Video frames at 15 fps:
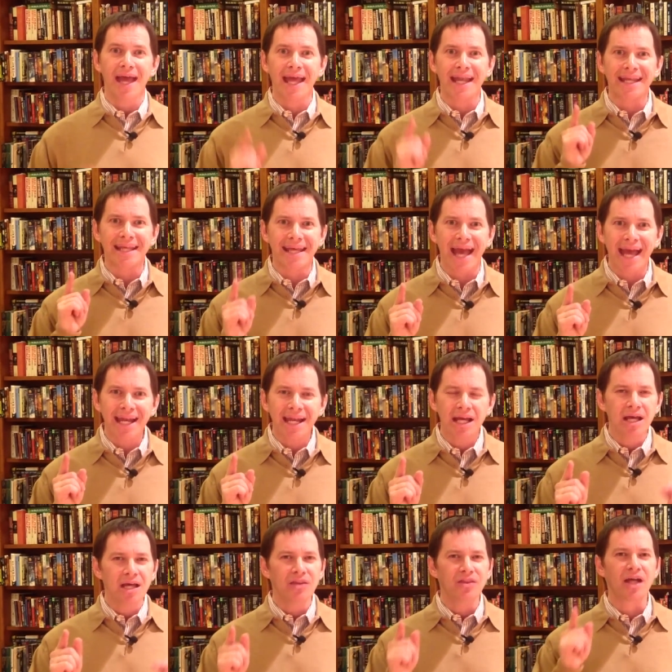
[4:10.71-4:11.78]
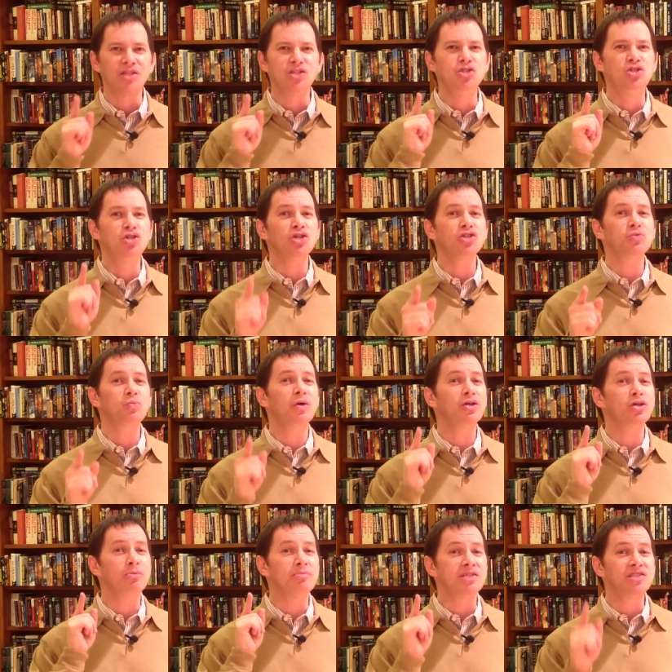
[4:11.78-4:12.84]
And yet, that's just what
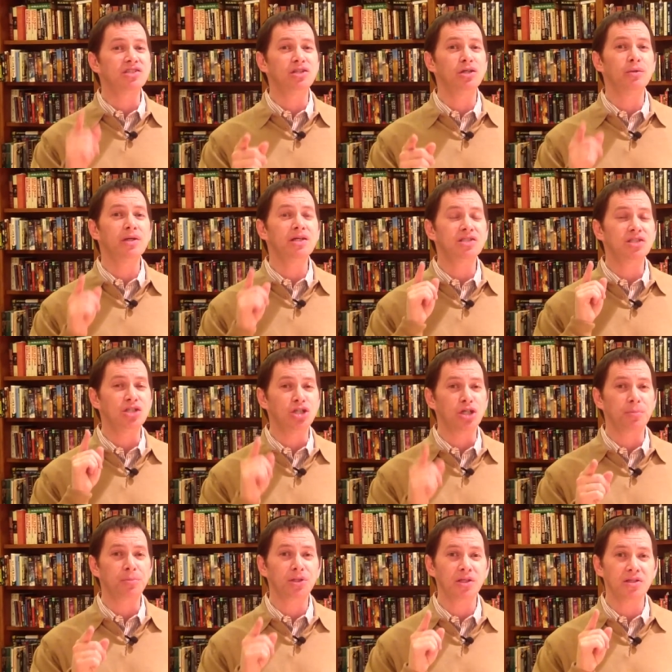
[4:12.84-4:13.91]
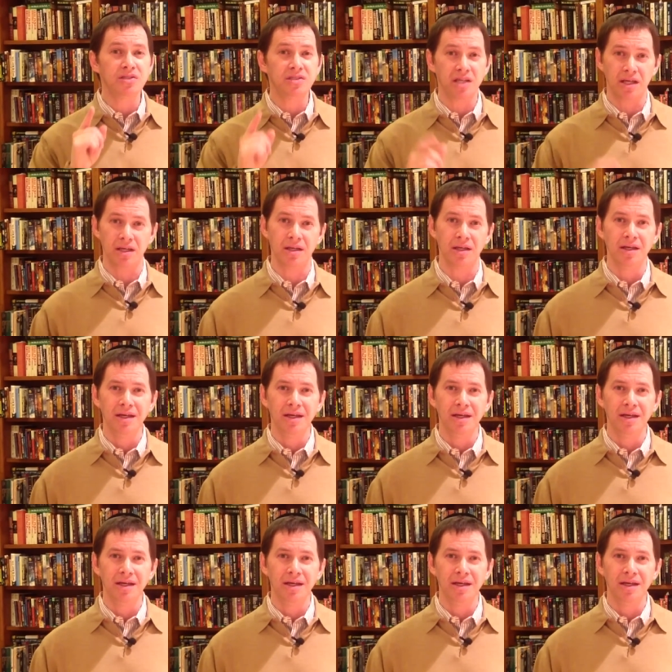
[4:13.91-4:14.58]
your mysterious Egyptian did.